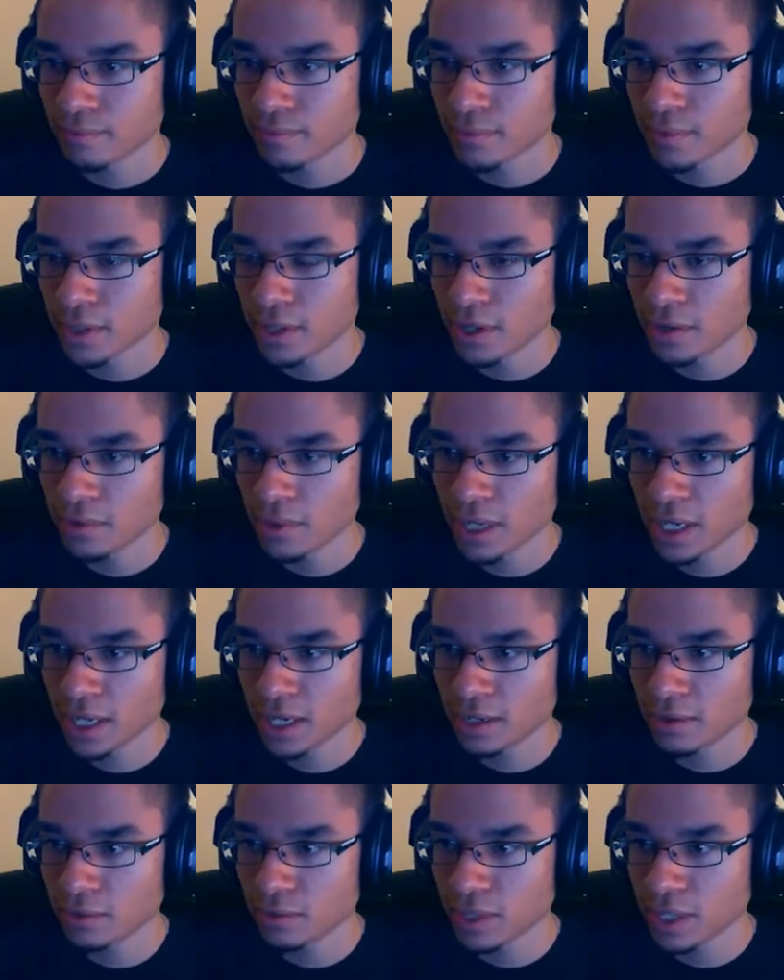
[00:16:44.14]
Alright, uh, we
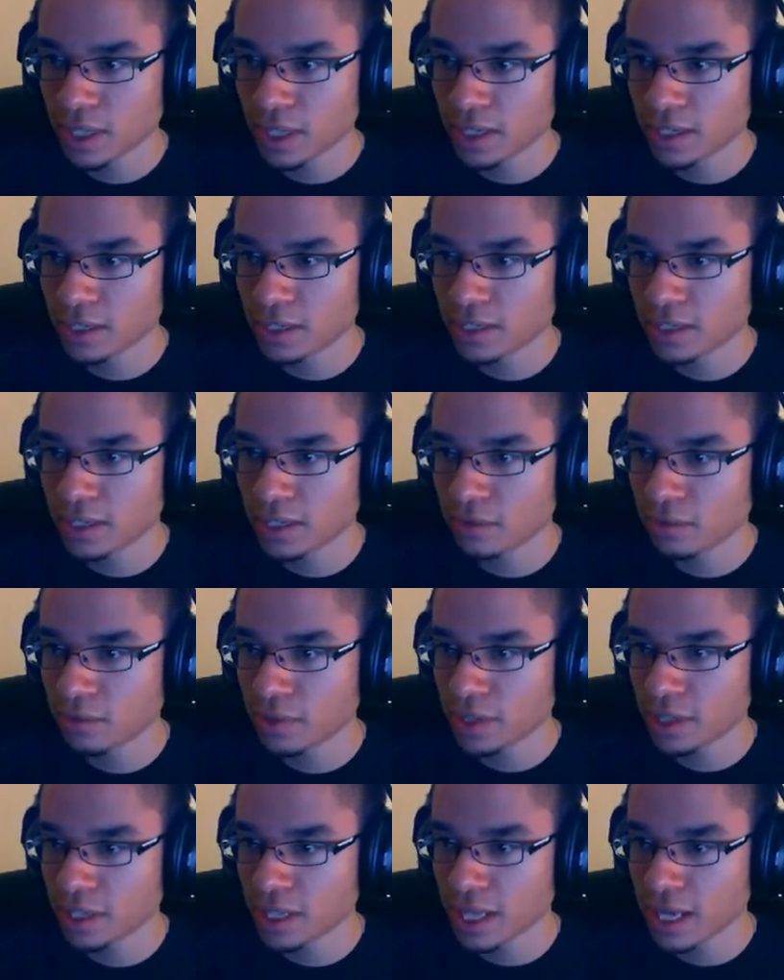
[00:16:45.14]
gotta we gotta get rid
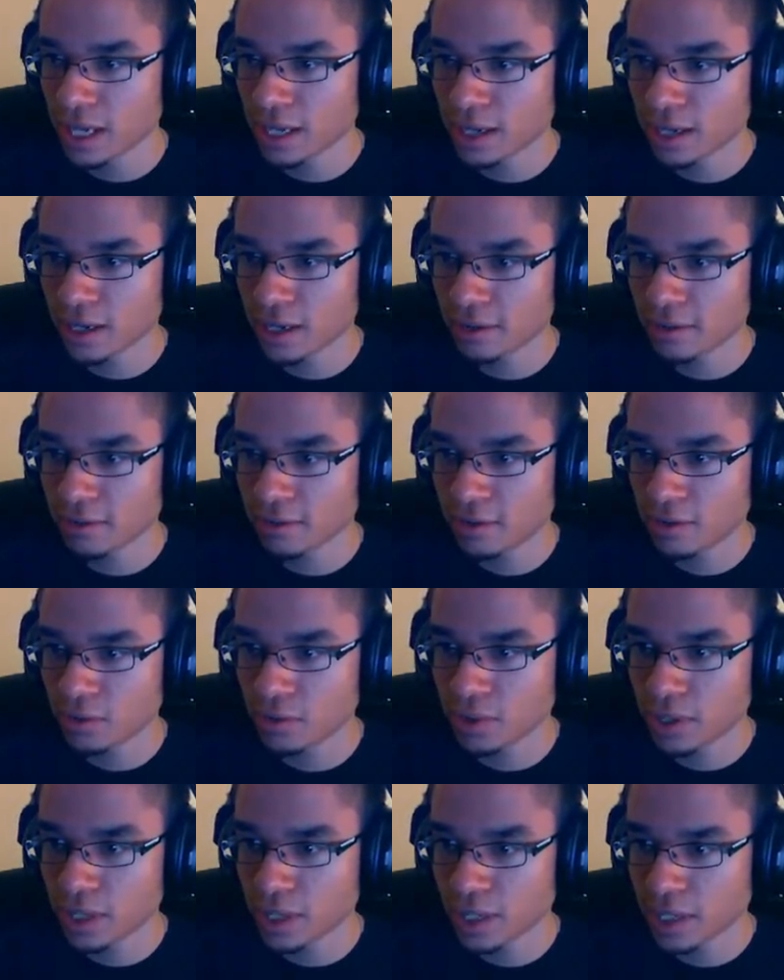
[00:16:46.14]
of that guy
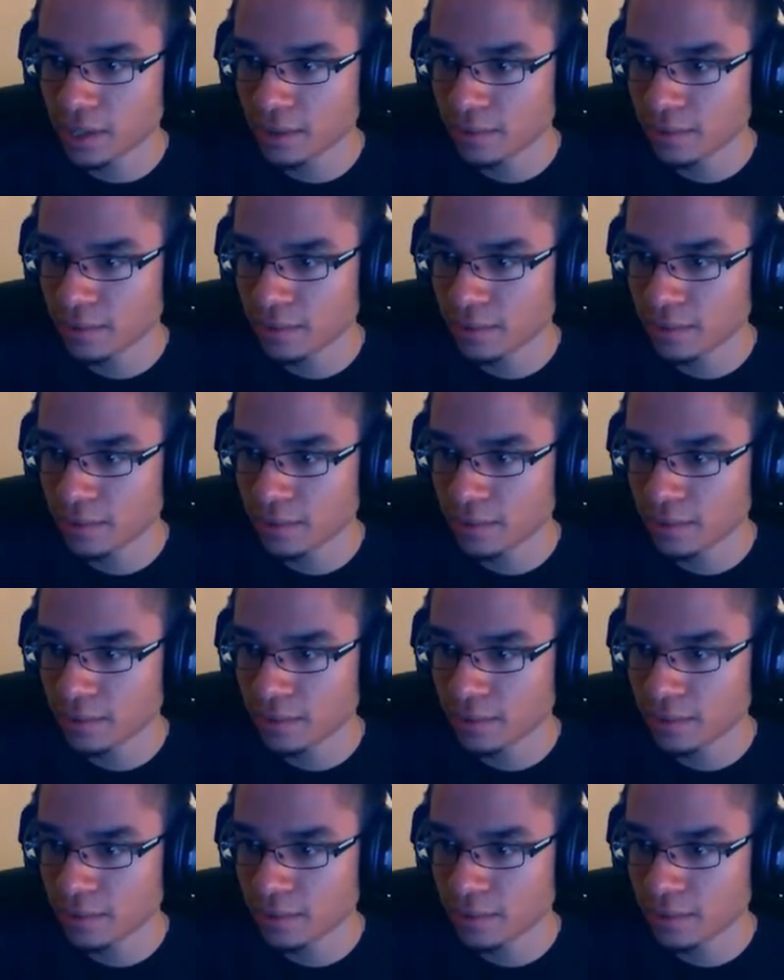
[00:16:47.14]
quickly.